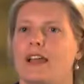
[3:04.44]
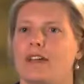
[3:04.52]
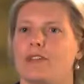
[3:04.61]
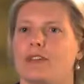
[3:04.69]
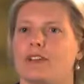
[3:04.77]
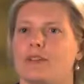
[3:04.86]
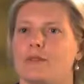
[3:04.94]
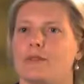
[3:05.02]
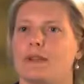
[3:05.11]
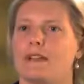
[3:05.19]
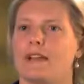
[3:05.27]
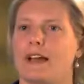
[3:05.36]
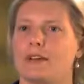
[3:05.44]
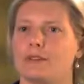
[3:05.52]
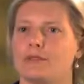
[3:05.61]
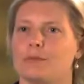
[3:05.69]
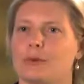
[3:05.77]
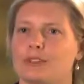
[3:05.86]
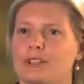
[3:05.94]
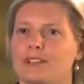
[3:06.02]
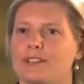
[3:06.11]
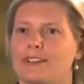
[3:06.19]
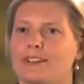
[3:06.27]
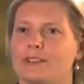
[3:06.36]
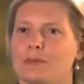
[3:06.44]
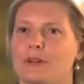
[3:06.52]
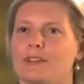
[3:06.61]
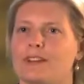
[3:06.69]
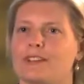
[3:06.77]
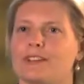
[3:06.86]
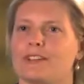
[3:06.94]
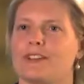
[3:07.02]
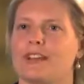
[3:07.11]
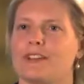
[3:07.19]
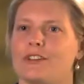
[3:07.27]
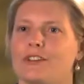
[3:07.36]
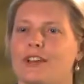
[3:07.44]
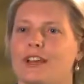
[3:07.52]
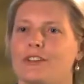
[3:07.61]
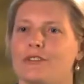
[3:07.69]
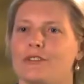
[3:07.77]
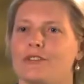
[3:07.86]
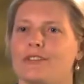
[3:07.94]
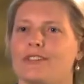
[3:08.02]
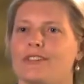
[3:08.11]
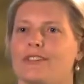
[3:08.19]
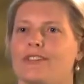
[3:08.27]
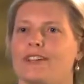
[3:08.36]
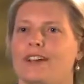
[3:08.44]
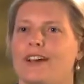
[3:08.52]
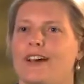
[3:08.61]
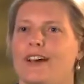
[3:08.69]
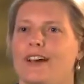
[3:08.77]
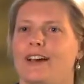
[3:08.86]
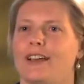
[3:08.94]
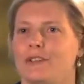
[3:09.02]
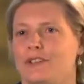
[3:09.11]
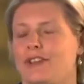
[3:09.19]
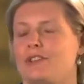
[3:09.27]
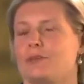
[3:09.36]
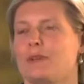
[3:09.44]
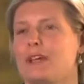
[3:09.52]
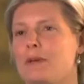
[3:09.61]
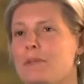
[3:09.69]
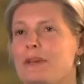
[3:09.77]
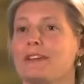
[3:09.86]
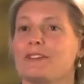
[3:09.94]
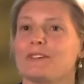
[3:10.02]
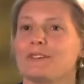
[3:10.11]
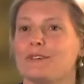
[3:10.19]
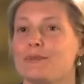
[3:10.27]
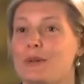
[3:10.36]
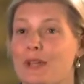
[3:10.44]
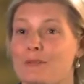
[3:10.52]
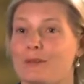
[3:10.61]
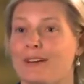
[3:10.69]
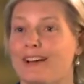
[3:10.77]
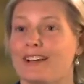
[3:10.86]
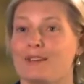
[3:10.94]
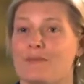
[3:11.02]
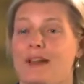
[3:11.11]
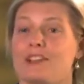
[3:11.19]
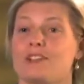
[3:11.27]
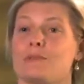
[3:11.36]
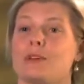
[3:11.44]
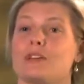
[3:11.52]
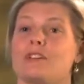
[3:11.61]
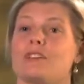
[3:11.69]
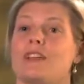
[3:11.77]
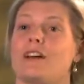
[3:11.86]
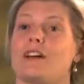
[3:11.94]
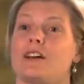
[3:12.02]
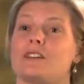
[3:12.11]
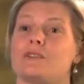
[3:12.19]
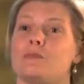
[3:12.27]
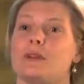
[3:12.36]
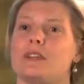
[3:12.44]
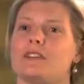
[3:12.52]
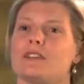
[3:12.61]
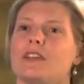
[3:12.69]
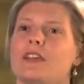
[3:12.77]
having a complete out-of-body experience, and it sounds a bit hippie and sort of weird, but I can imagine, because it's that kind of piece,